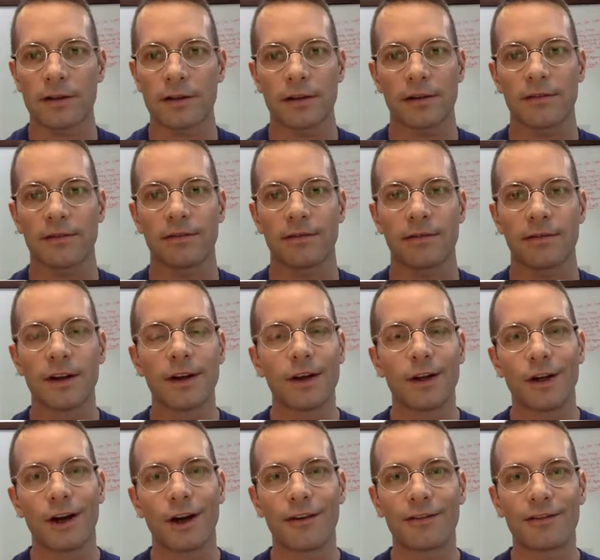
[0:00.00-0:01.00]
of
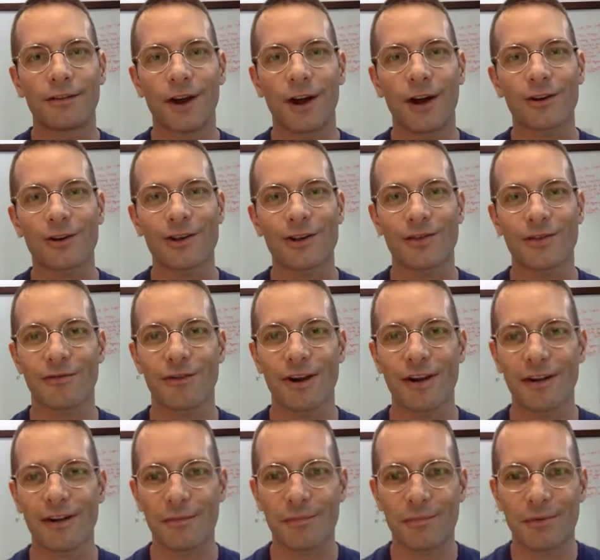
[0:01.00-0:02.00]

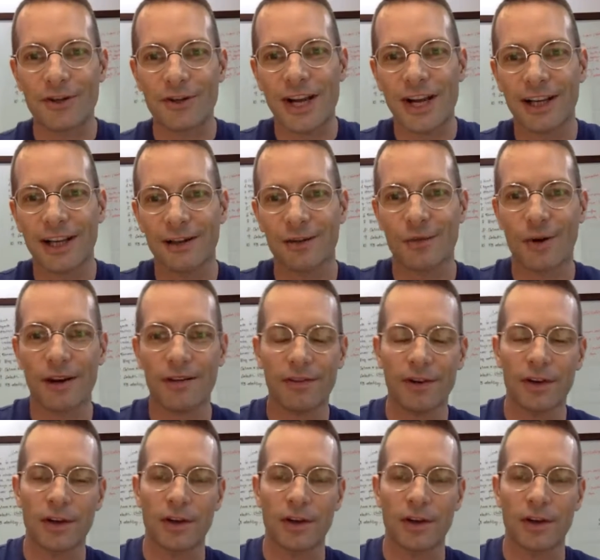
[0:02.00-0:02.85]
projected revenue,